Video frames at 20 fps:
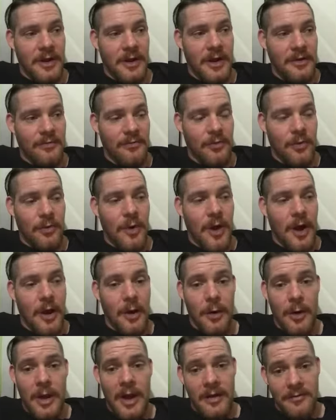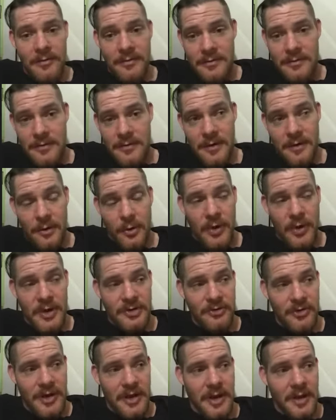any for a while. I quit
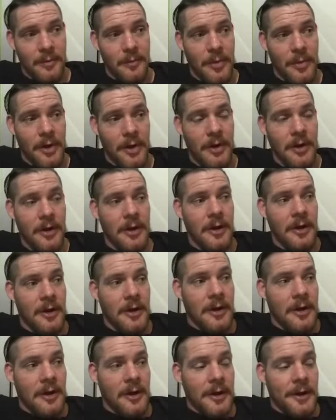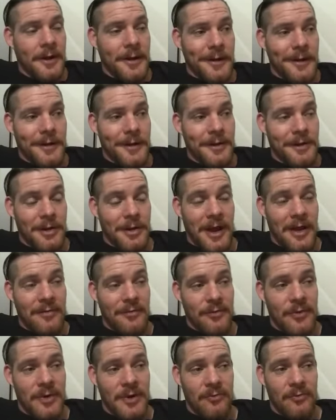drinking, but so I
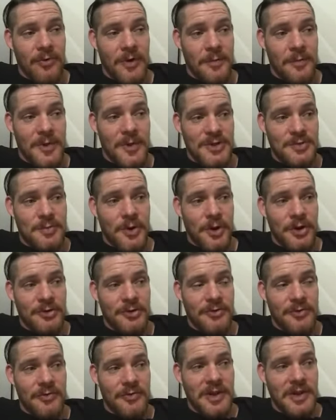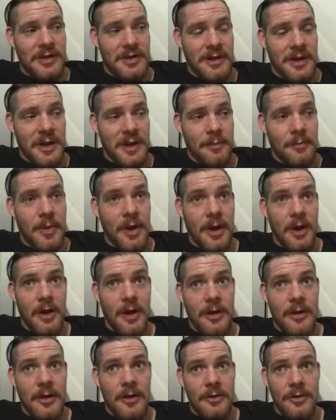haven't really written much poetry recently. But
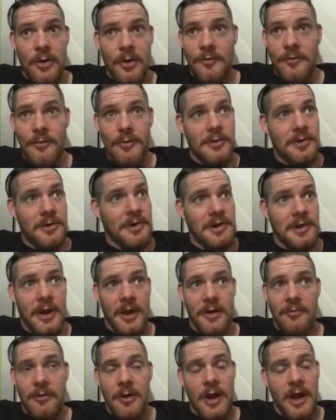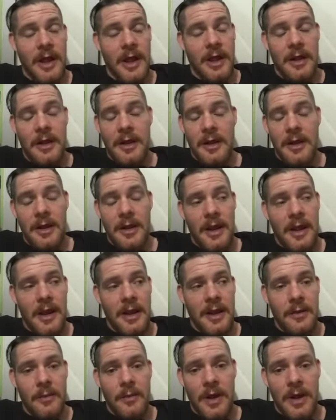novels, I write
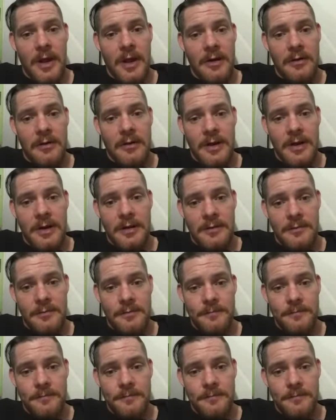anywhere and